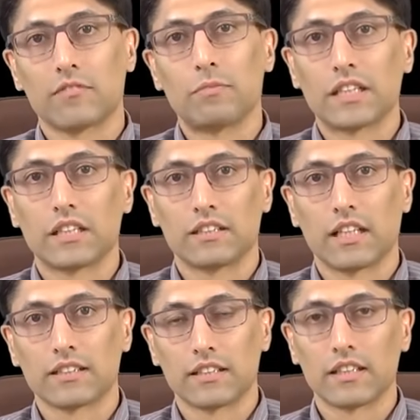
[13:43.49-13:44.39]
have been
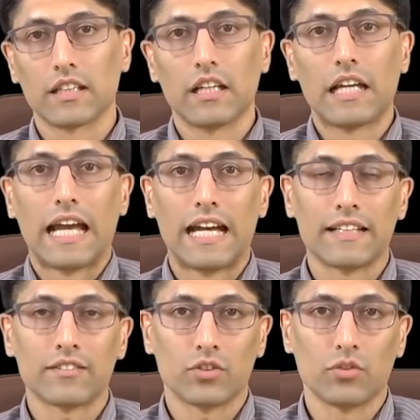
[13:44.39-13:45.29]
conducted
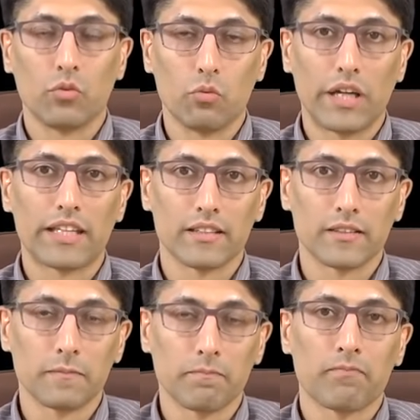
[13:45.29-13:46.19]
as to
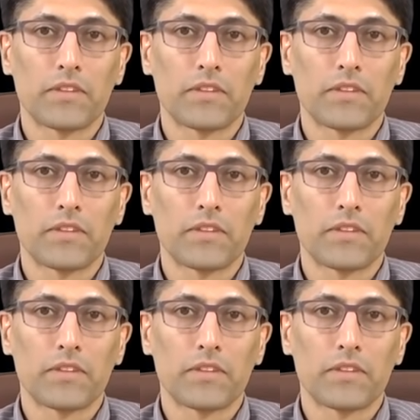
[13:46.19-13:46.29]
whether